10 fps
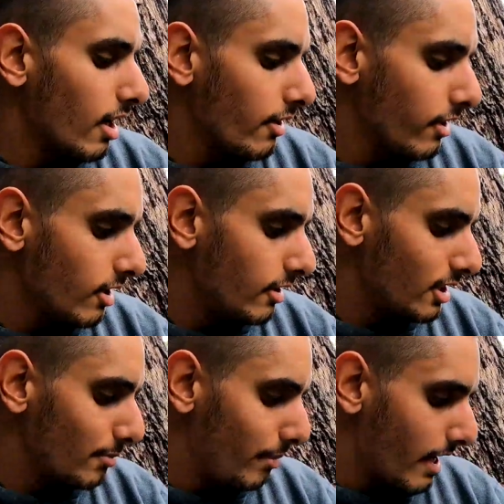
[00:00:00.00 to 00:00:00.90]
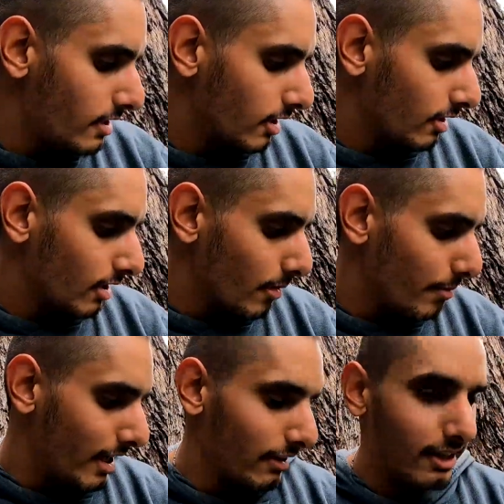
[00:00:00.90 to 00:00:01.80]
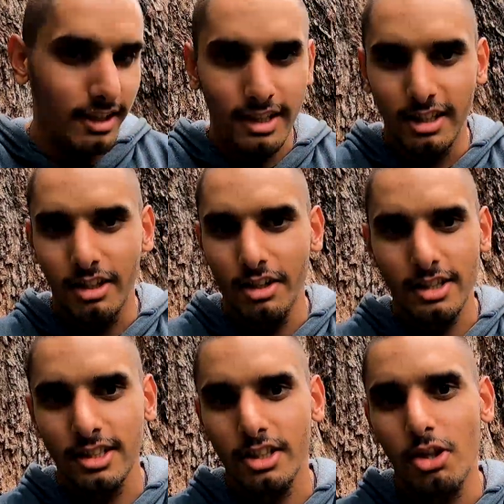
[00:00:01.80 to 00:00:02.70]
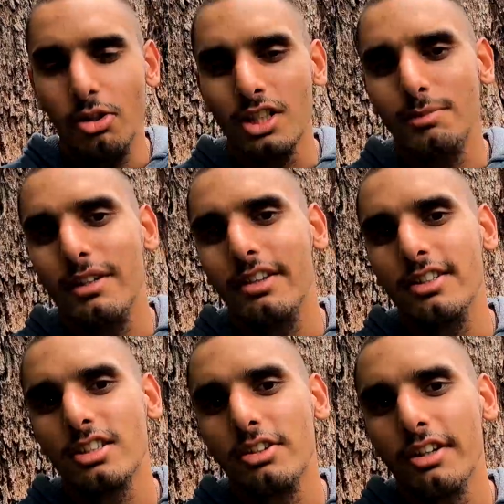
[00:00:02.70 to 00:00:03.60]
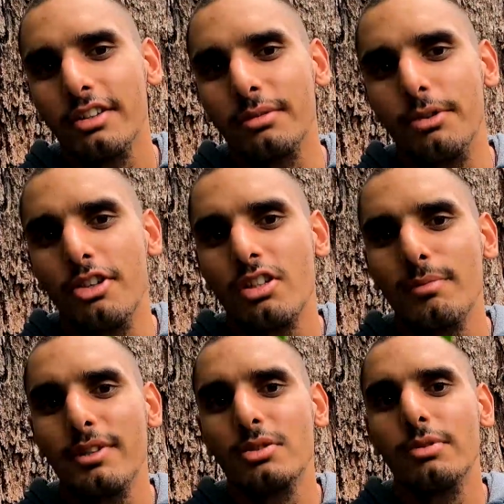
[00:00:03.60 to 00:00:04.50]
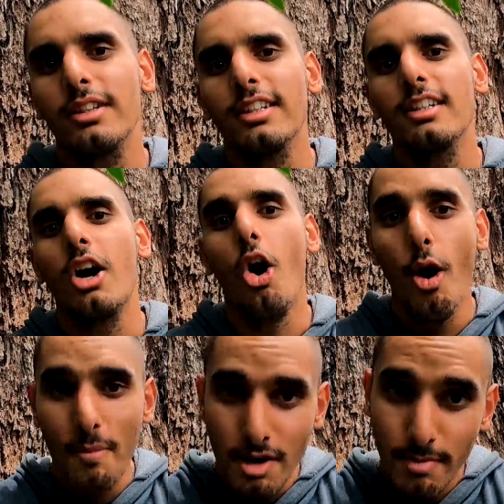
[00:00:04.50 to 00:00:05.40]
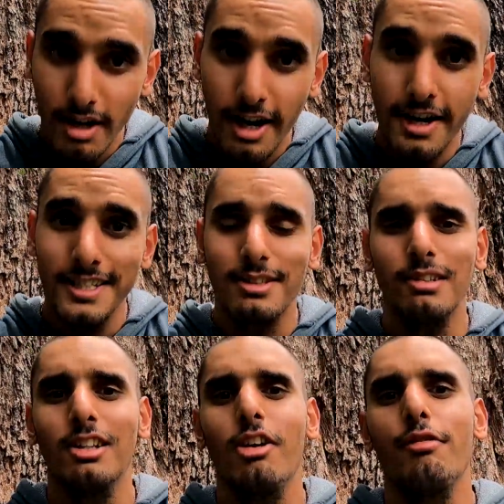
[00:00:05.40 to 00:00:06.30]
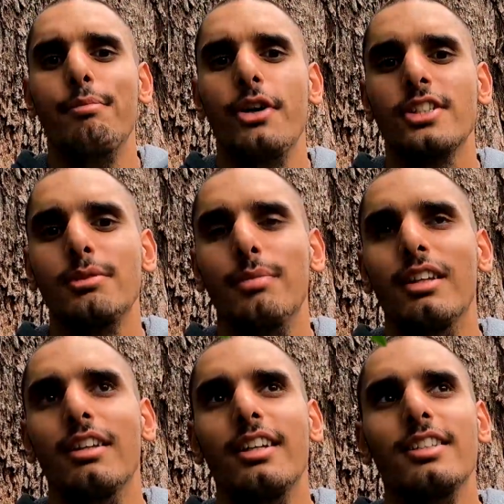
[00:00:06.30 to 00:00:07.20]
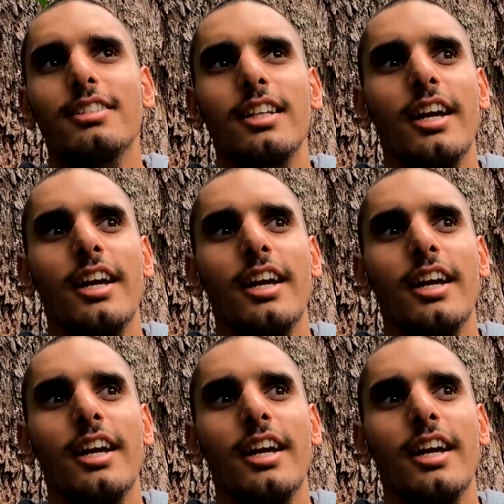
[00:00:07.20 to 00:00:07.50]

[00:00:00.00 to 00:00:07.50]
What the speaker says: I think that's basically about it. Like honestly, the whole experience going on the road trip, it's really opened my eyes to a lot of possibilities.